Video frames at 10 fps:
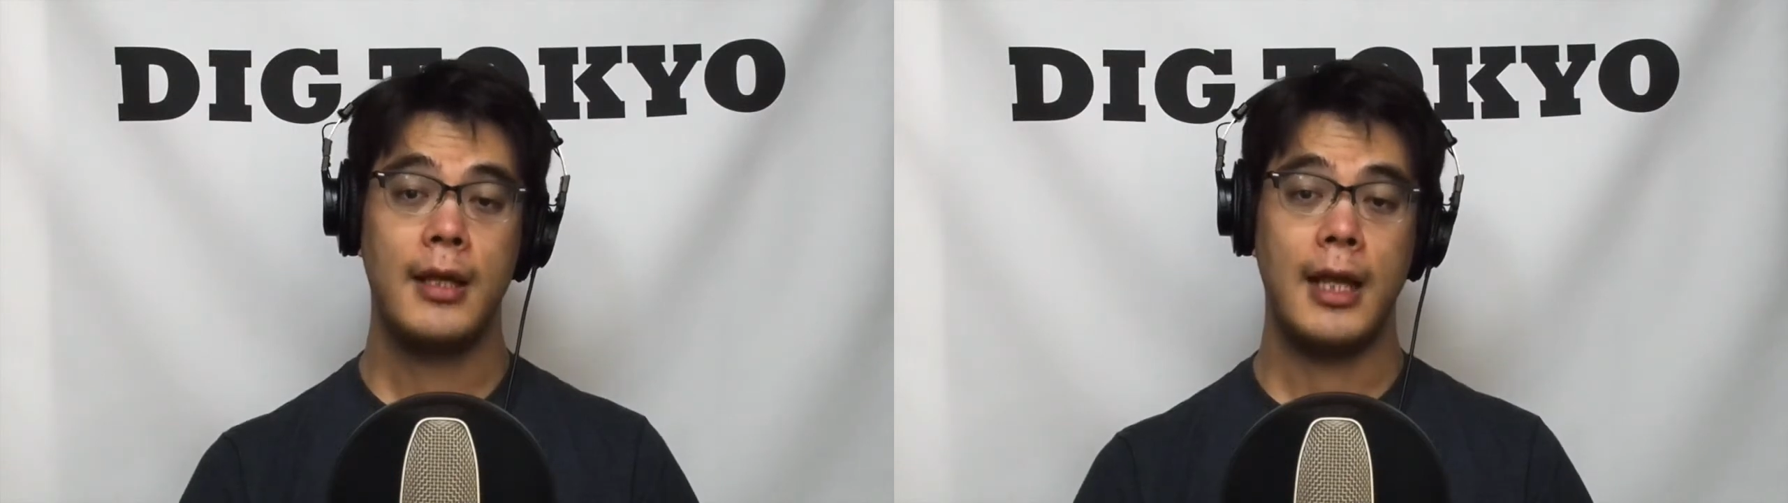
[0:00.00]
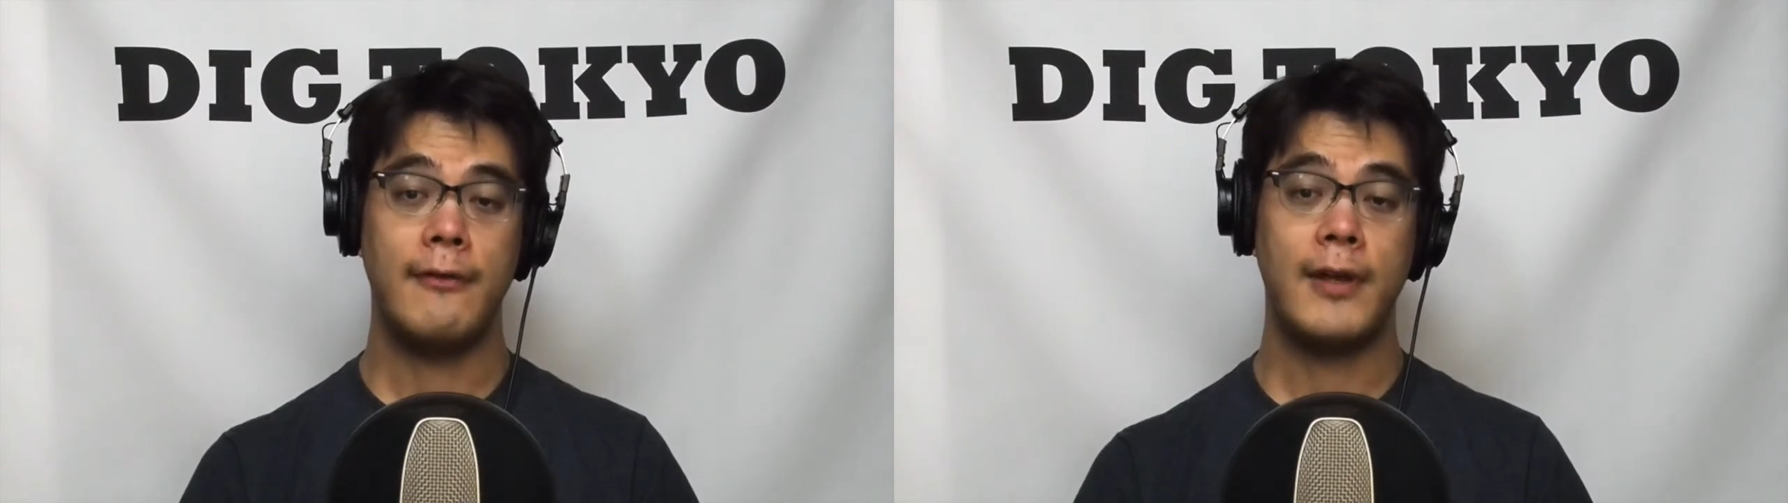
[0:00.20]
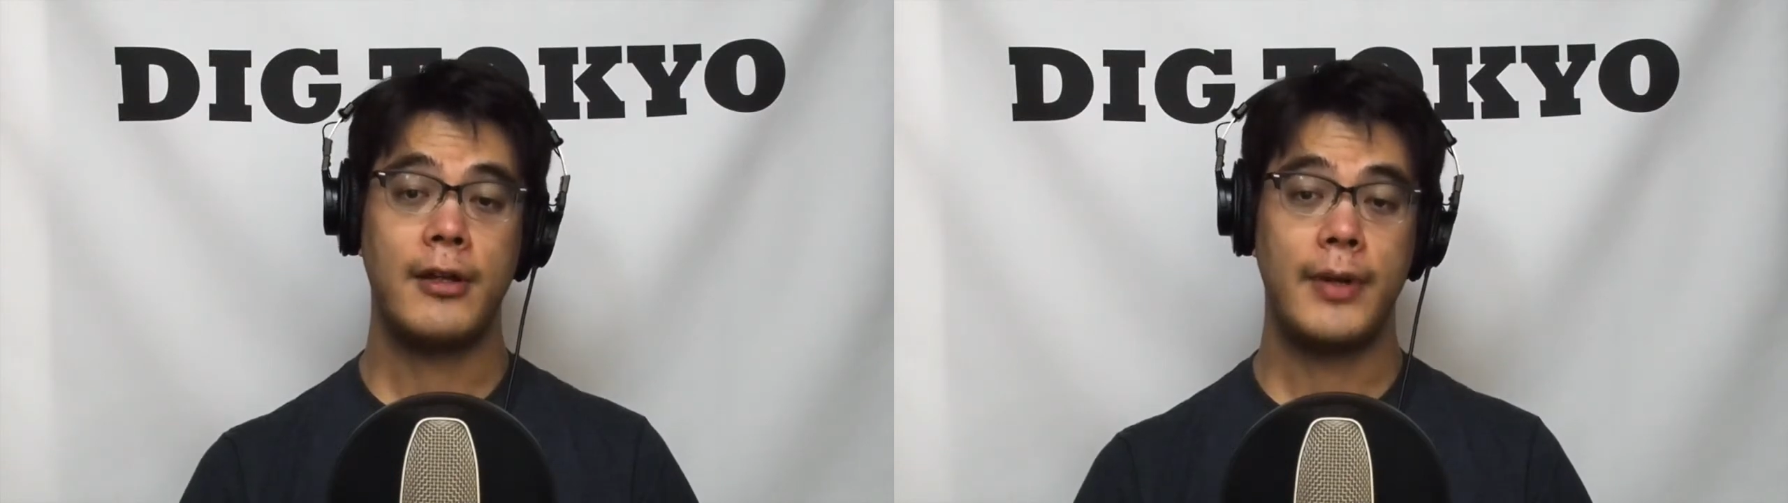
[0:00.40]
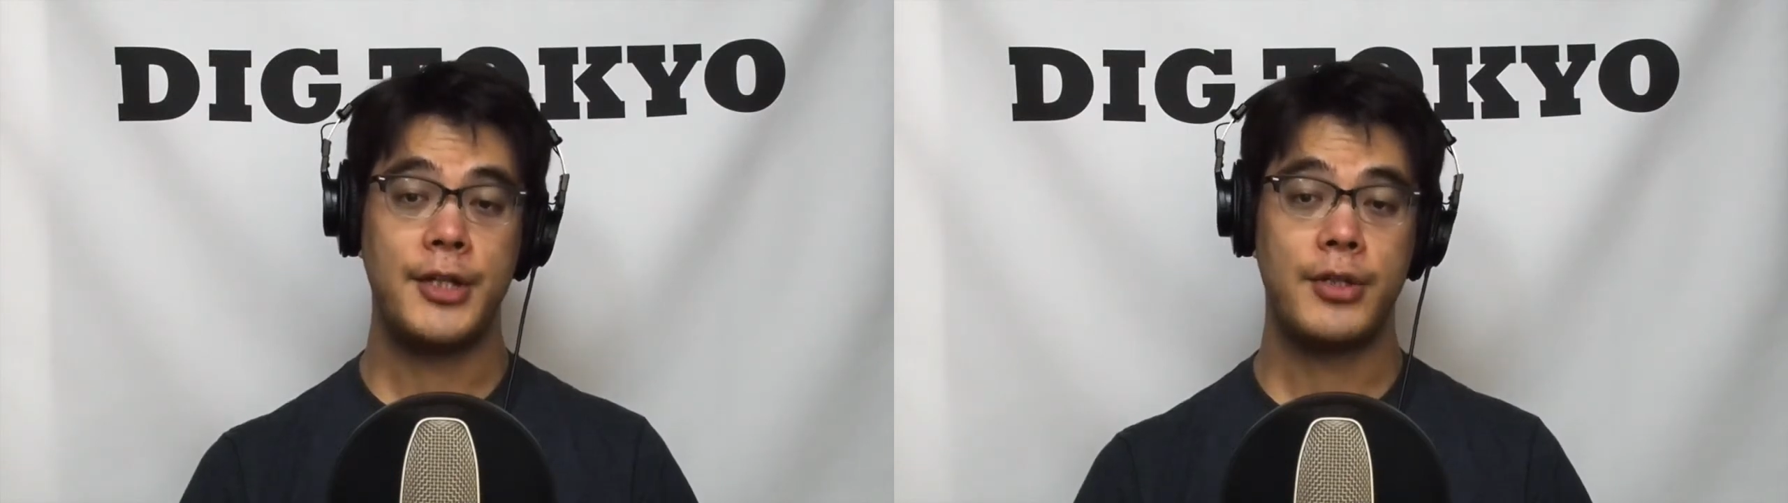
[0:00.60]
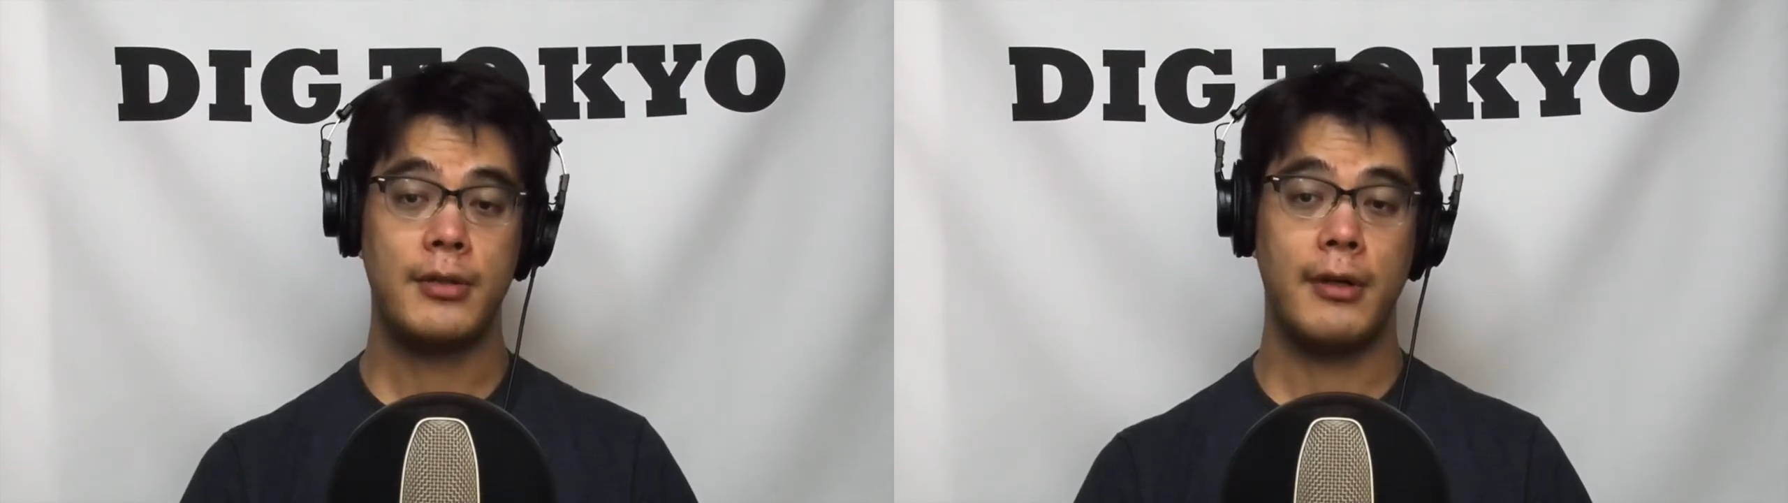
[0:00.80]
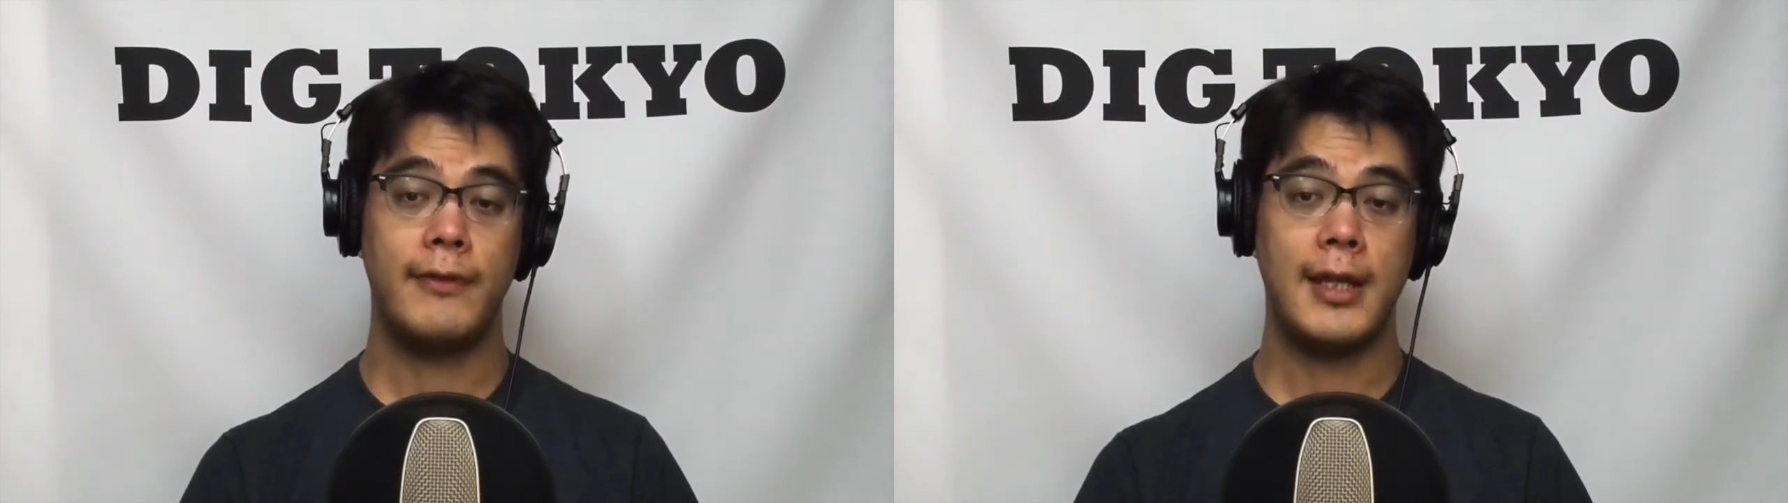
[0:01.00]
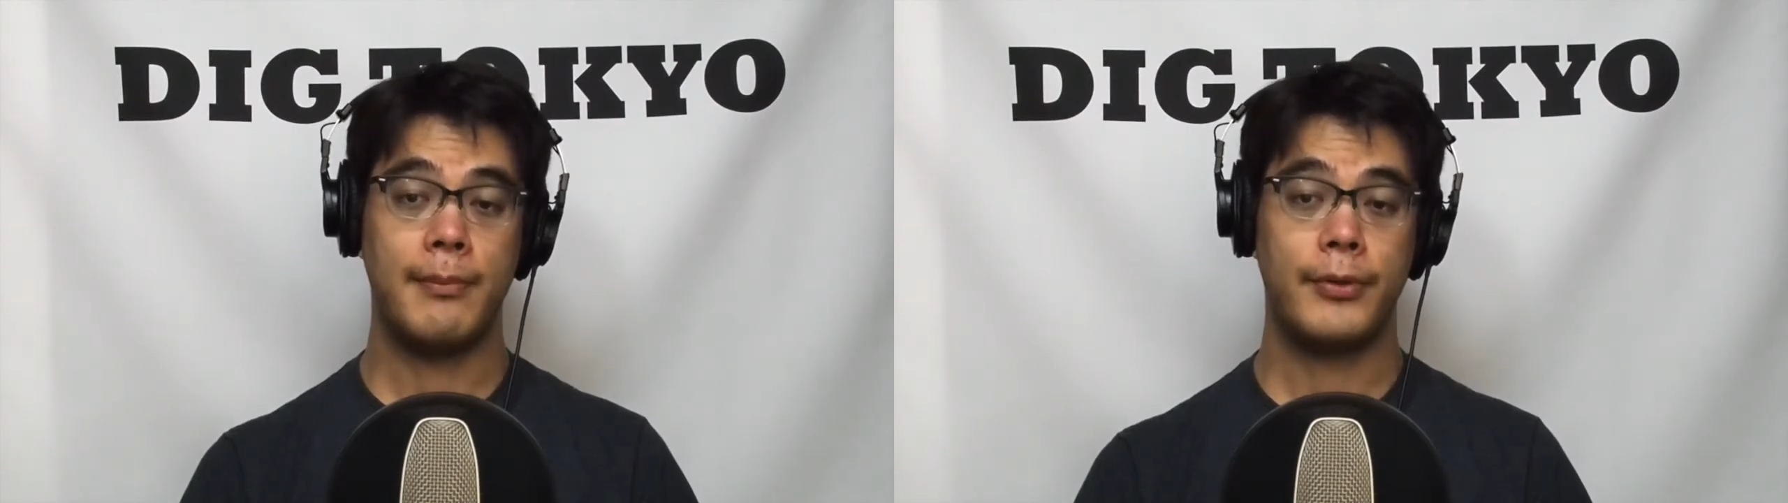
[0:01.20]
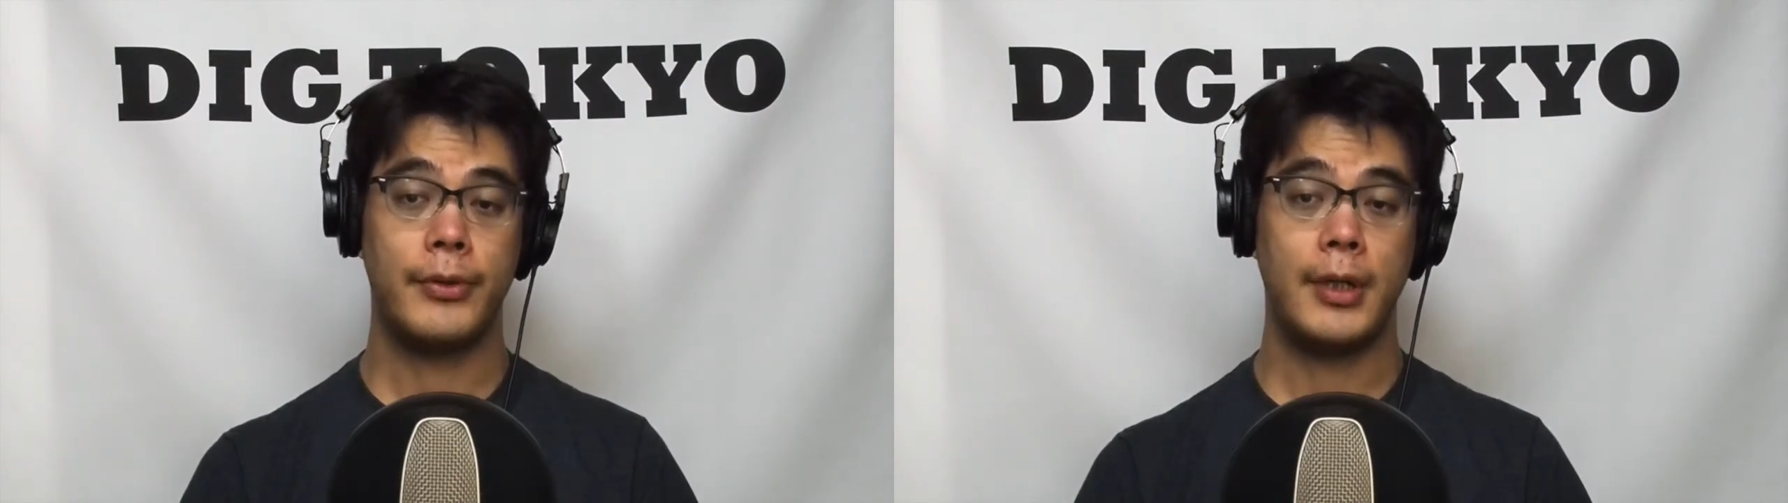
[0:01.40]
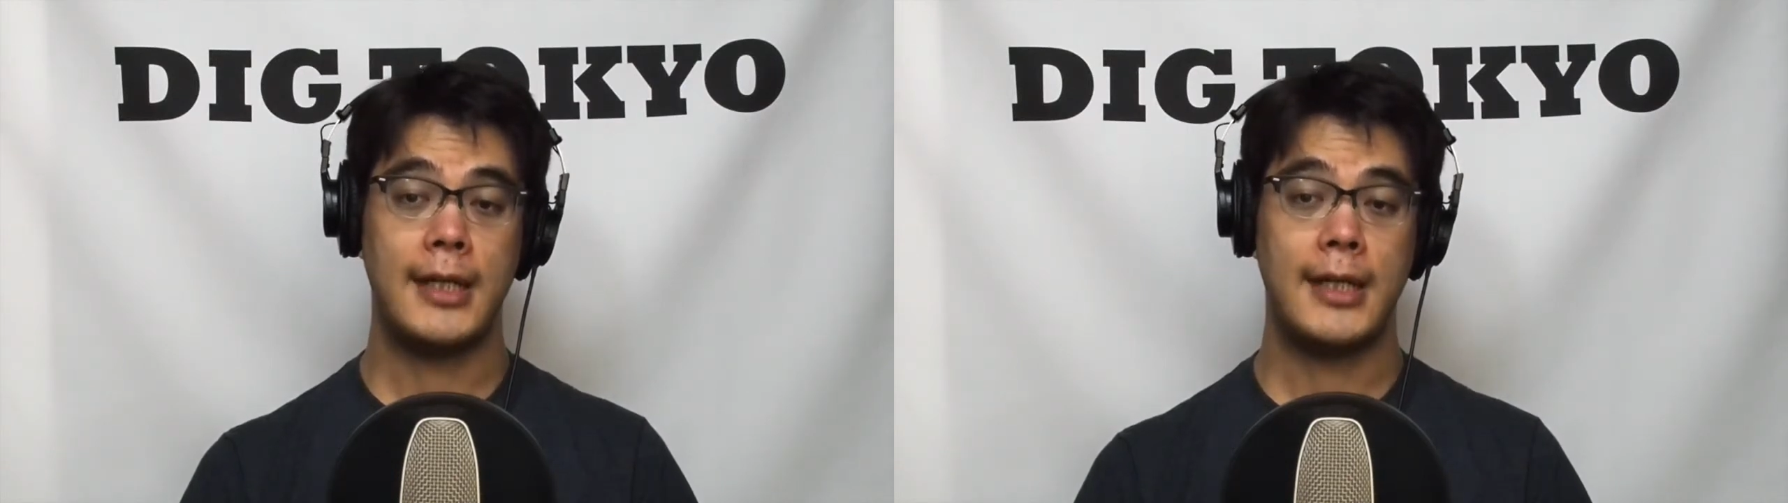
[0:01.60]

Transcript: and veneration of the emperor